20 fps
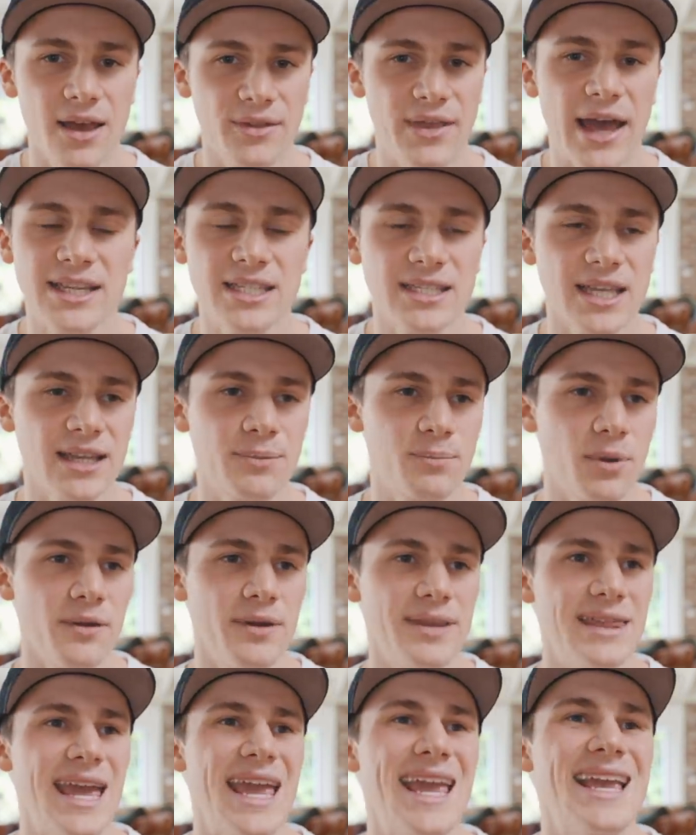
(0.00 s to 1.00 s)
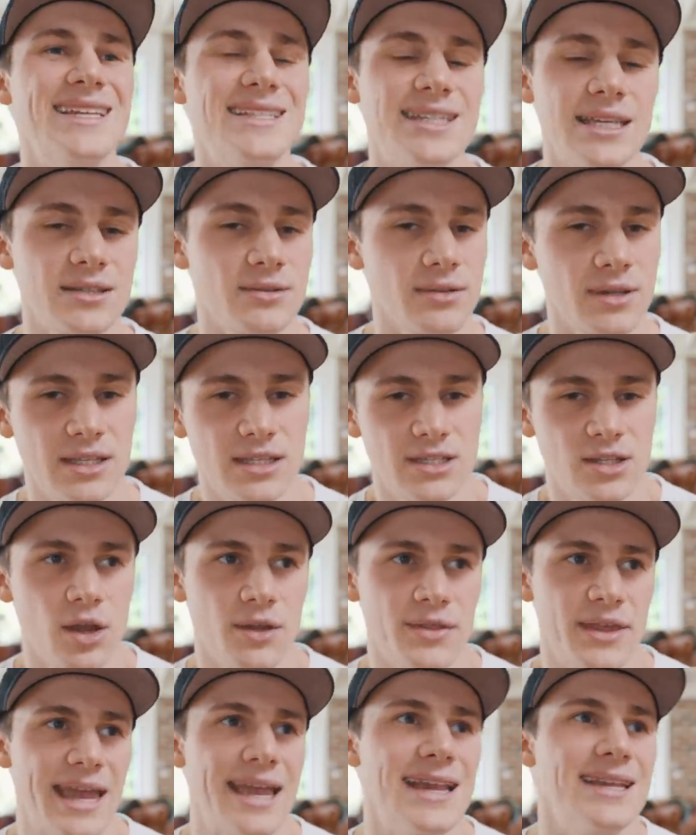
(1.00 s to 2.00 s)
That's like probably the easiest, it's
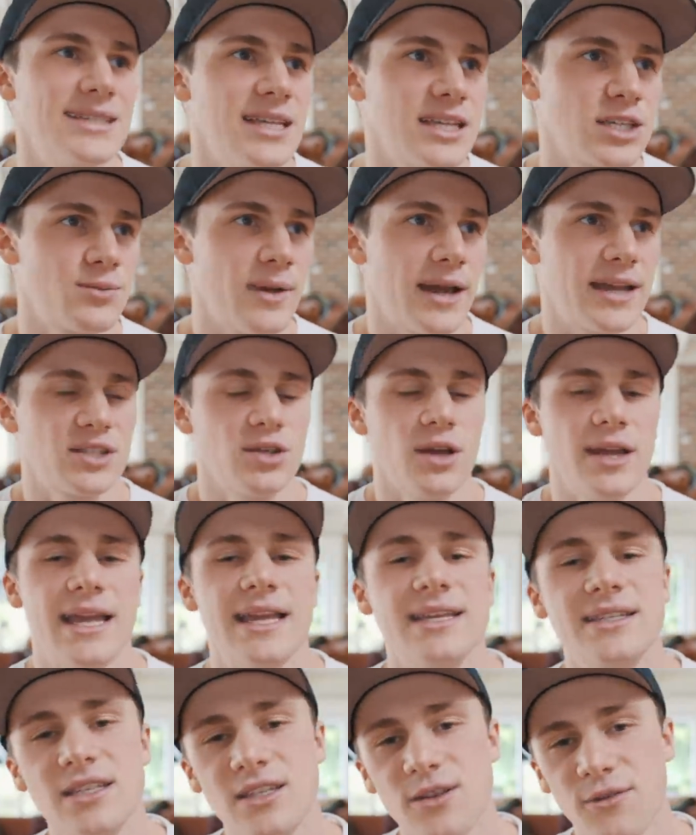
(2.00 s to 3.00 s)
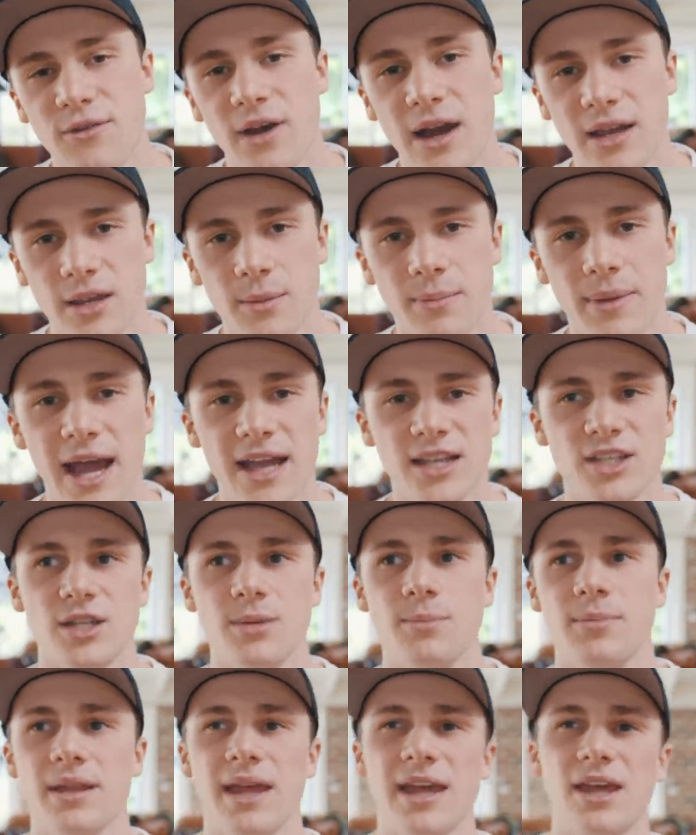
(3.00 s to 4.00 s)
not the easiest way, it's not easy to find your
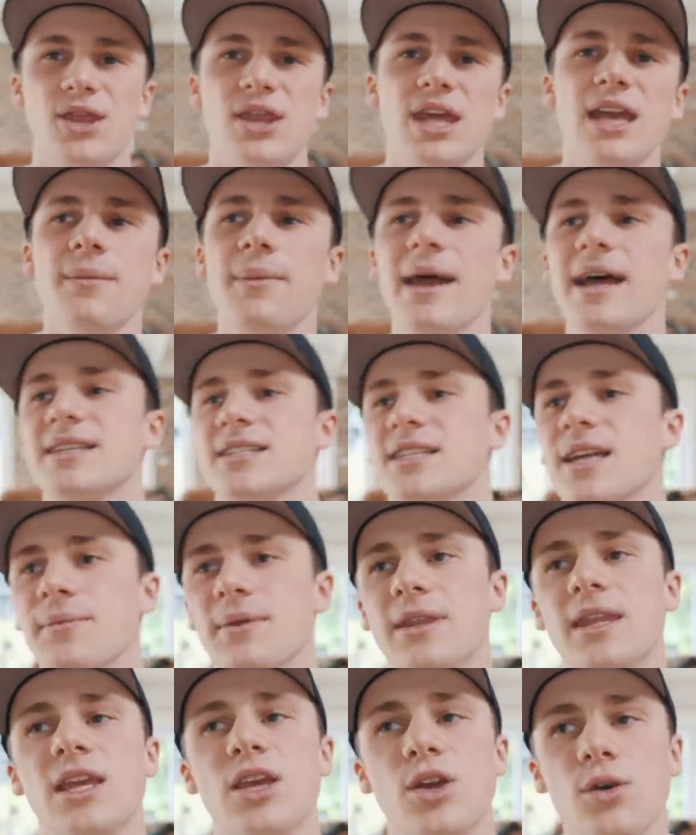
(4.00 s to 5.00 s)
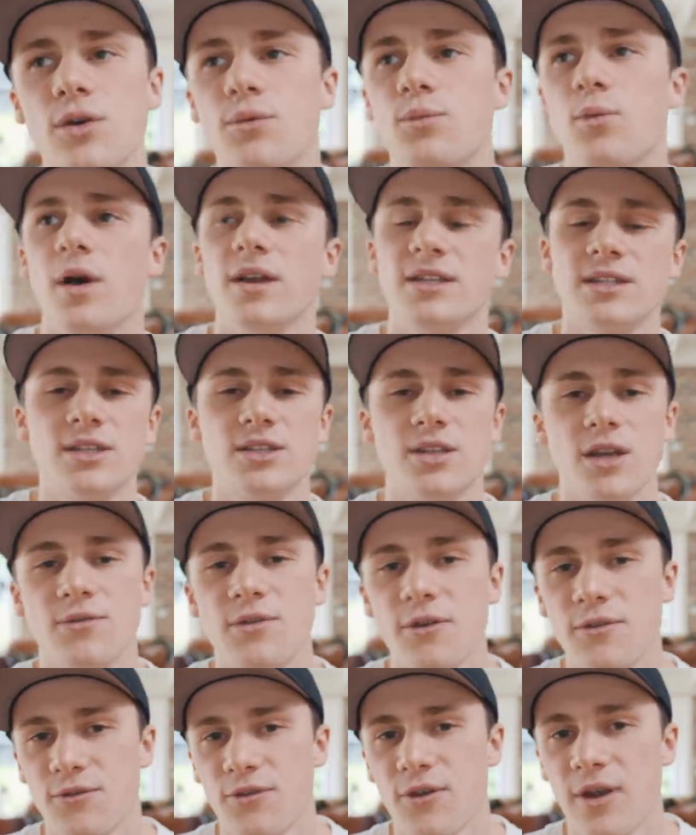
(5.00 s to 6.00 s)
passion, but like think about something that you would want to do
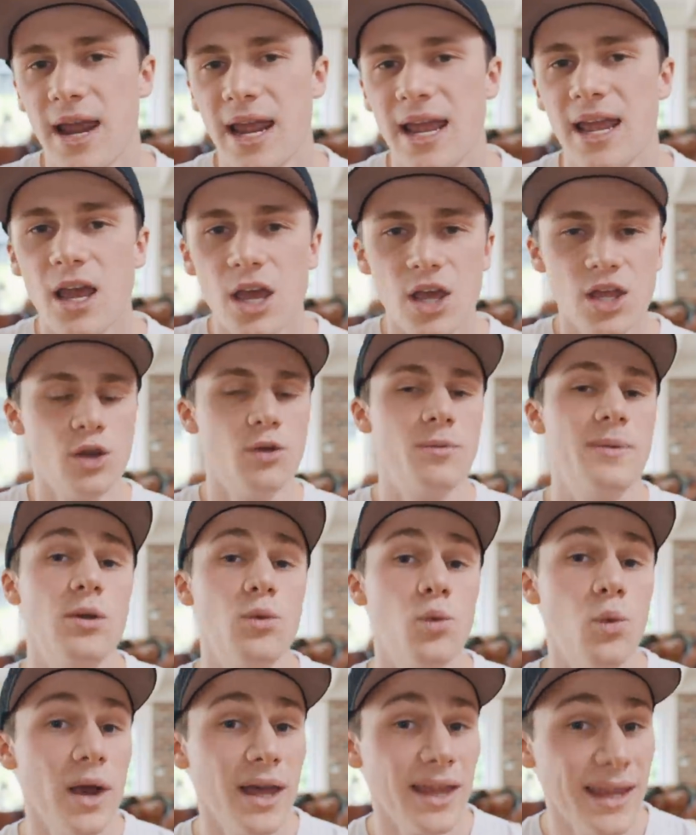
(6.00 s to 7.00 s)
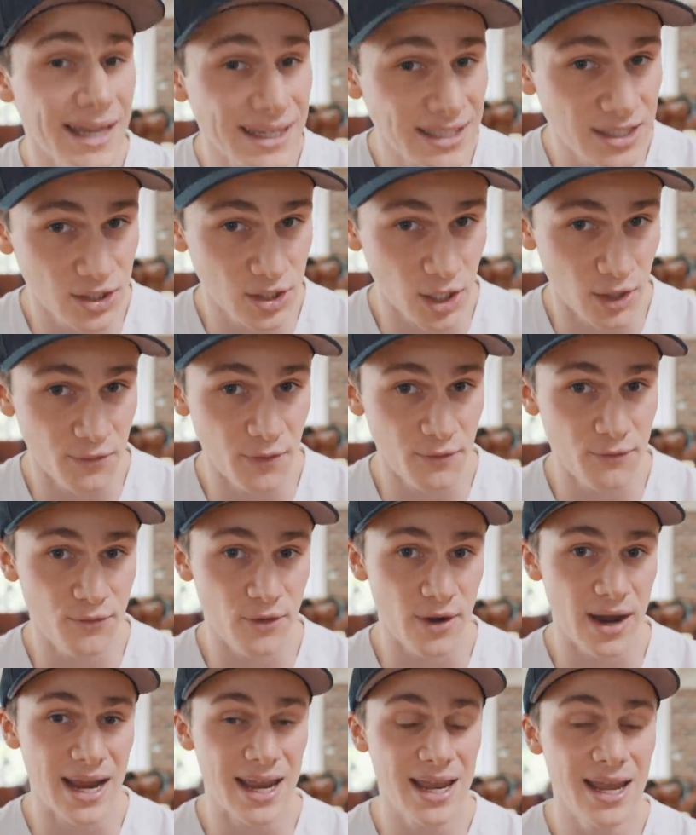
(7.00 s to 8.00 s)
for free, you would be willing to do for
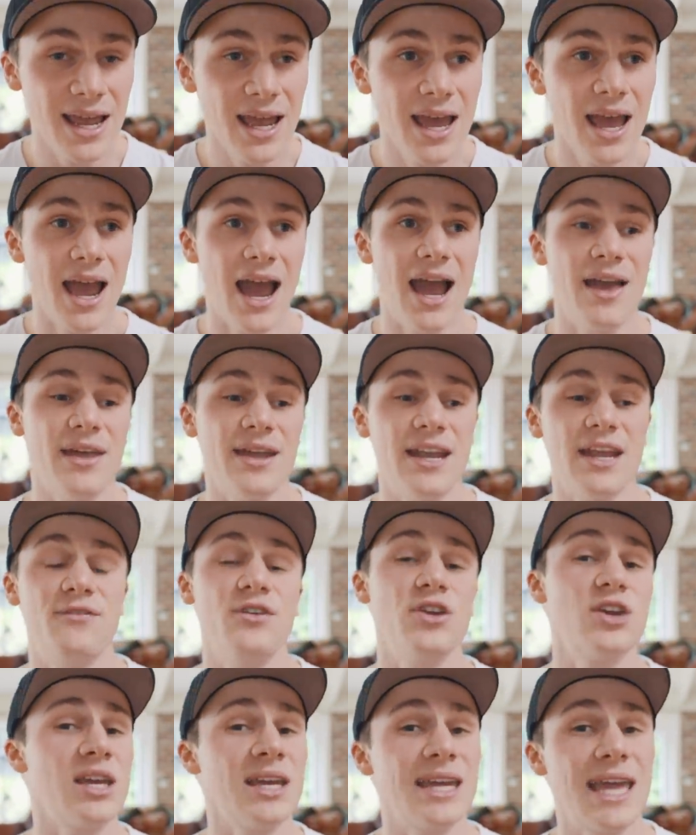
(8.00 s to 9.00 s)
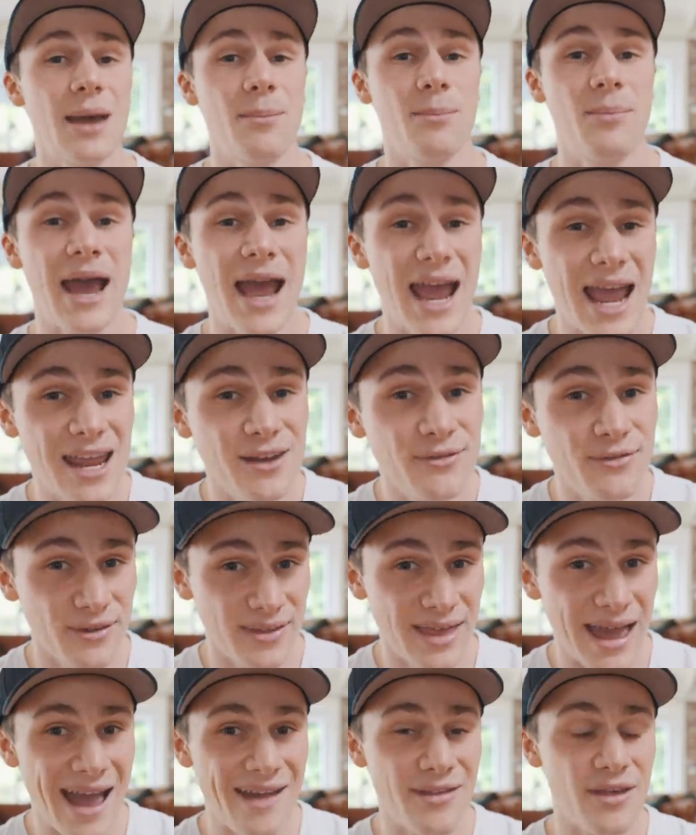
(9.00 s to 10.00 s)
free, and then if you can get paid
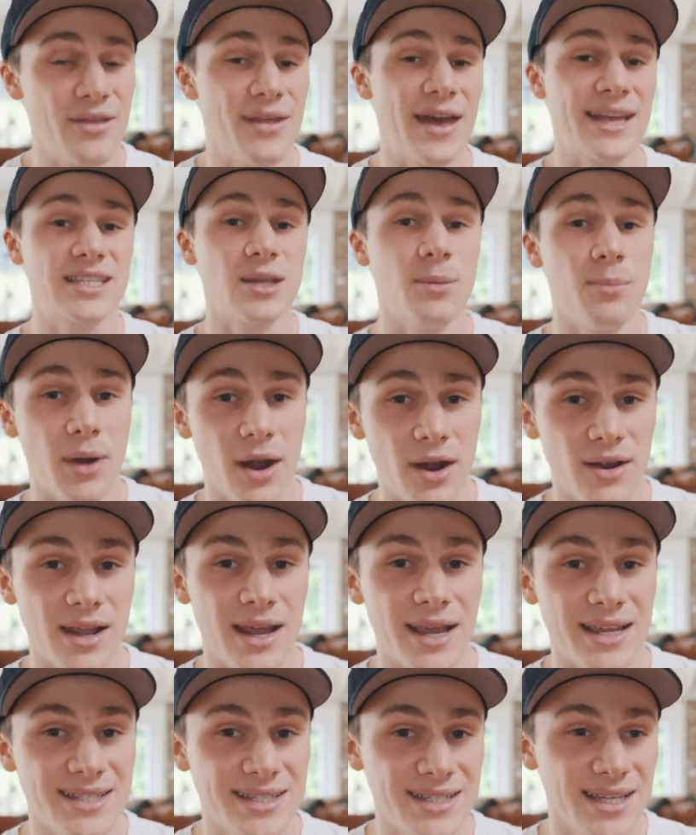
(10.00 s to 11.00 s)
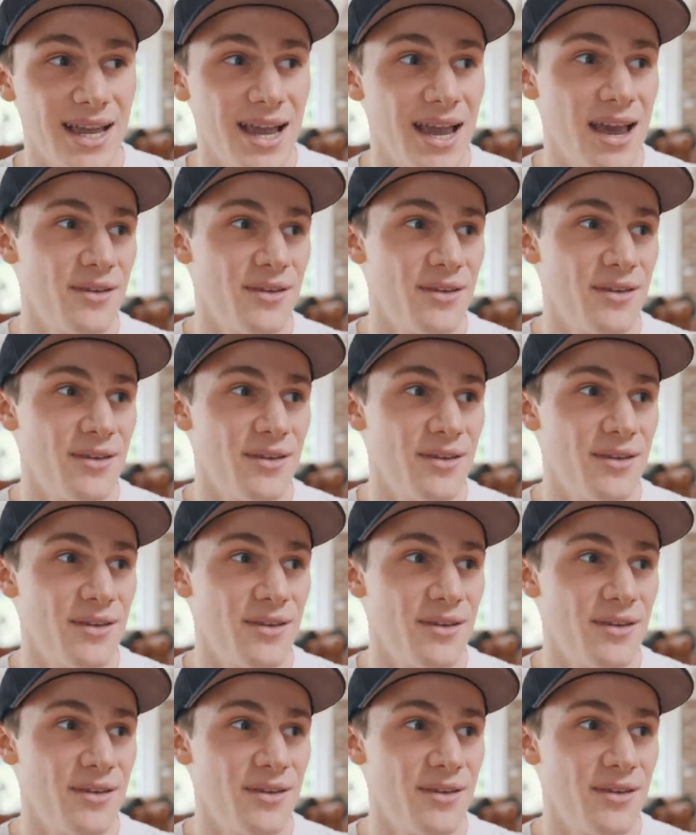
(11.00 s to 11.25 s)
for that, then that's a bonus.